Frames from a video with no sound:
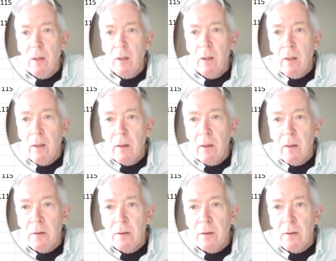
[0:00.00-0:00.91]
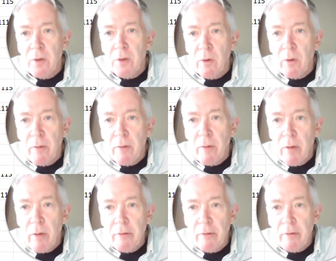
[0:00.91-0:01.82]
So if we look at the drop
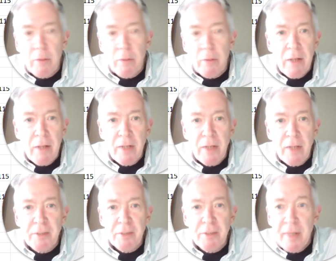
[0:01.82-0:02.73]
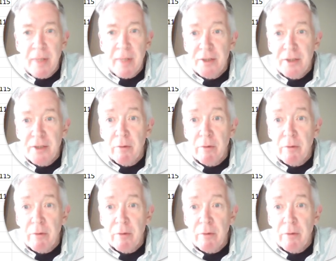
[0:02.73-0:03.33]
down, it appears to have worked.